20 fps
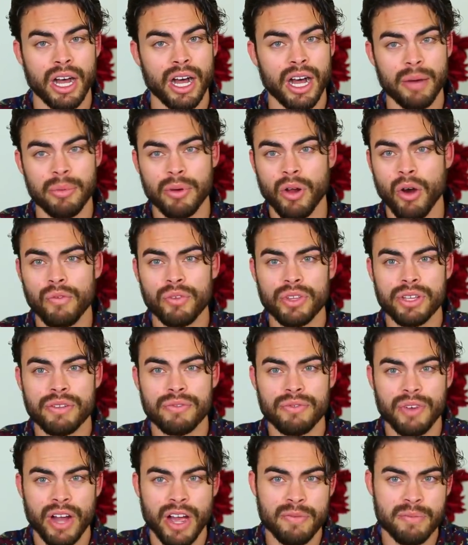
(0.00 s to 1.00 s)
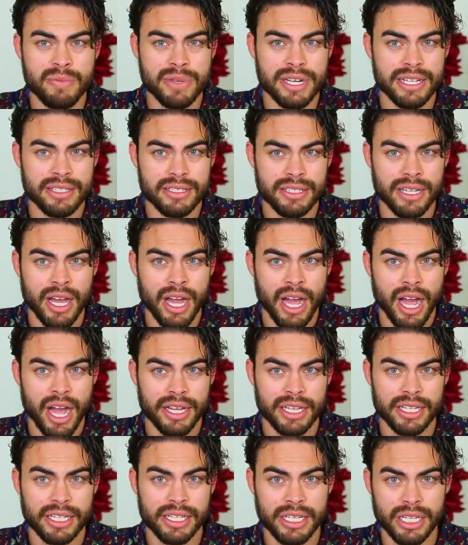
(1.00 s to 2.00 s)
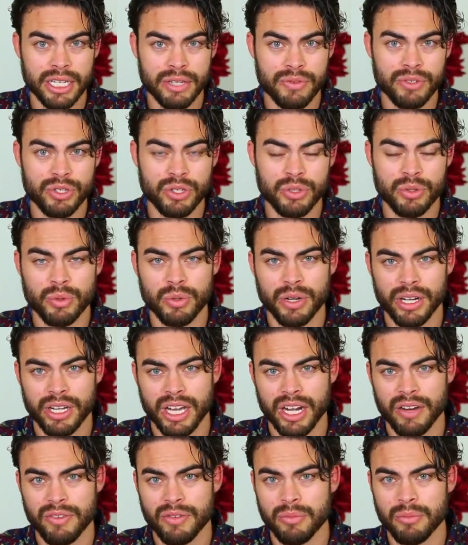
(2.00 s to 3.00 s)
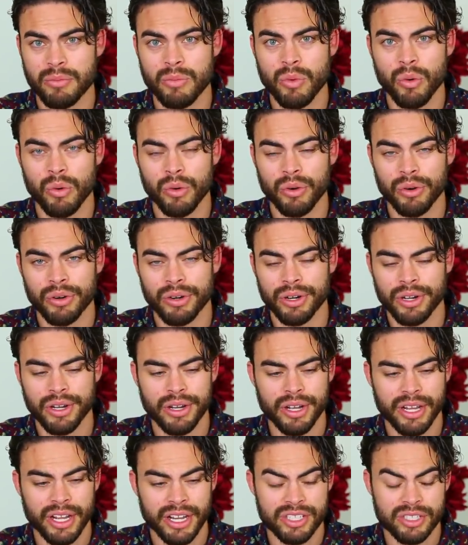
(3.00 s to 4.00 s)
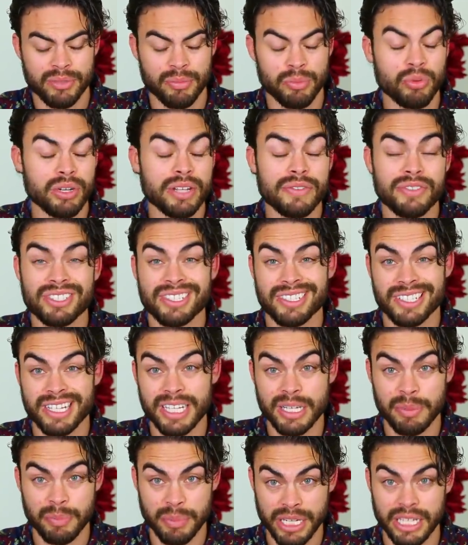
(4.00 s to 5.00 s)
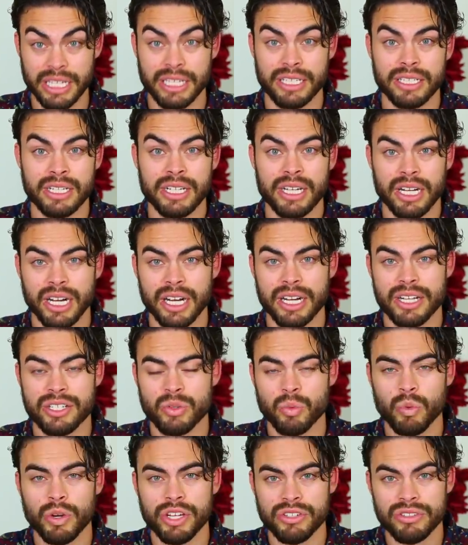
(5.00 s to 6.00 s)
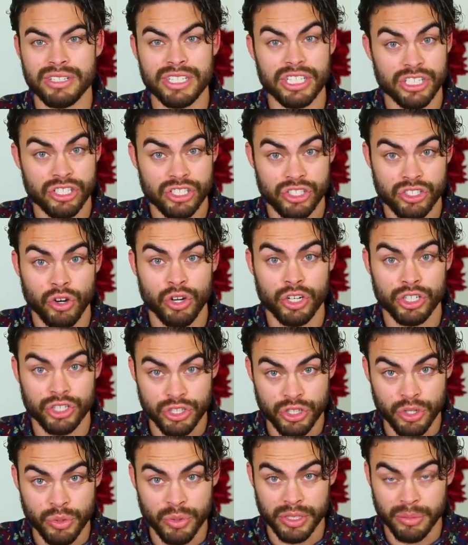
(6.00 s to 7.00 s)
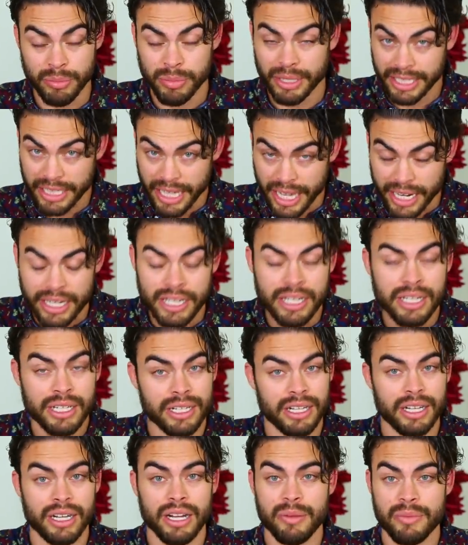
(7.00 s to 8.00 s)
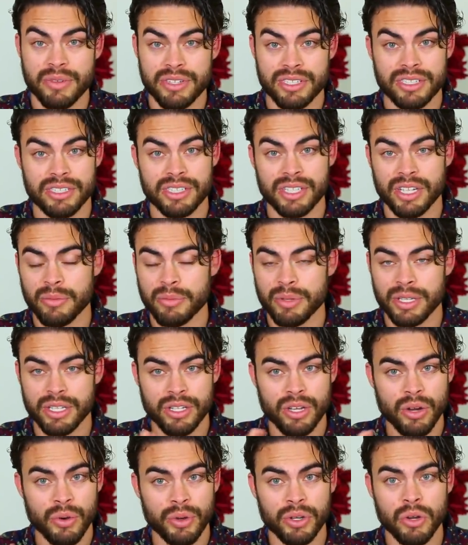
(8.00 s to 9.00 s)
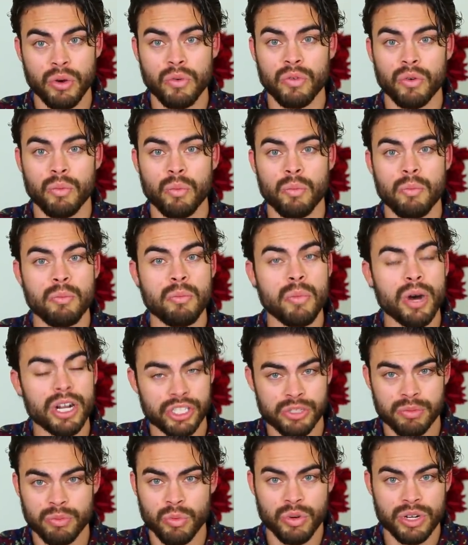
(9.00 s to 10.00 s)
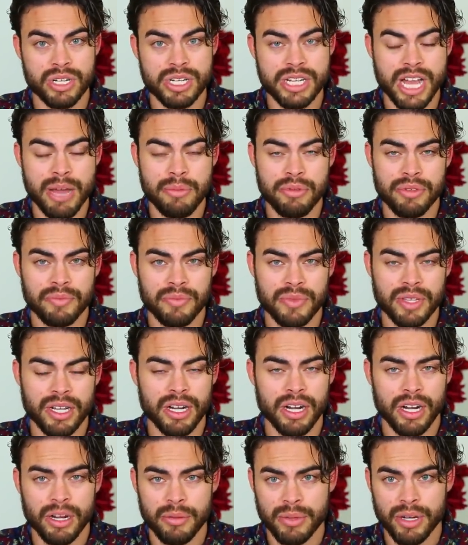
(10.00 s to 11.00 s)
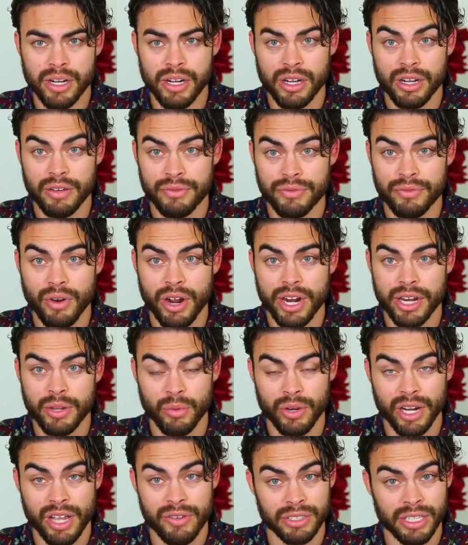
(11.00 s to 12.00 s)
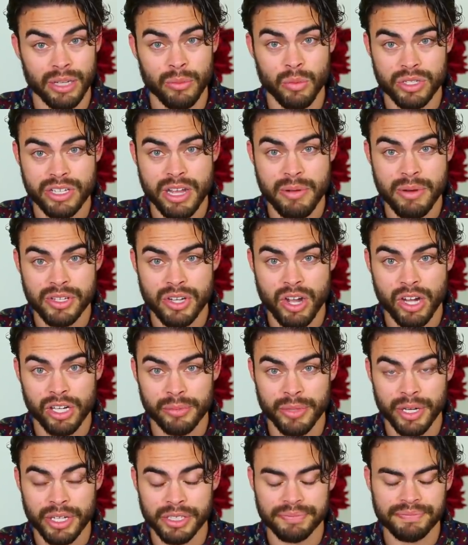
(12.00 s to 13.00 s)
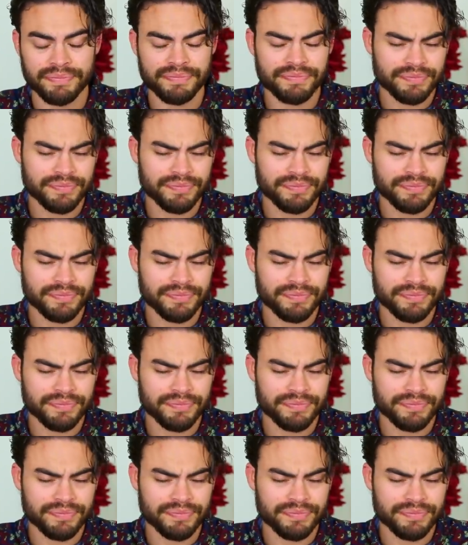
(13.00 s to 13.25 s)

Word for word: Uh, but hopefully in five minutes, I can give you a, kind of a more, uh, I guess, a brief sneak peek uh, into what you need to start doing. But again, um, this is going to be going over much more in depth um, uh, on Friday where I have a lot more time to talk about it.